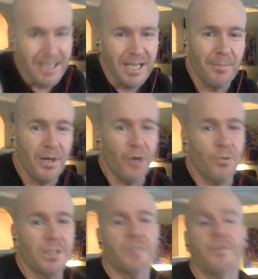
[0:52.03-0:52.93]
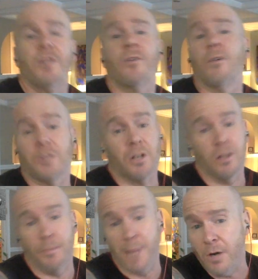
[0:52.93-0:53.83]
about what this vehicle is all
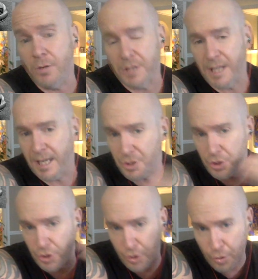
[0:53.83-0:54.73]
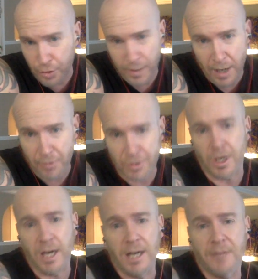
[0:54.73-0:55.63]
about and show you how it
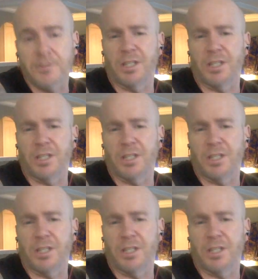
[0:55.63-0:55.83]
drives,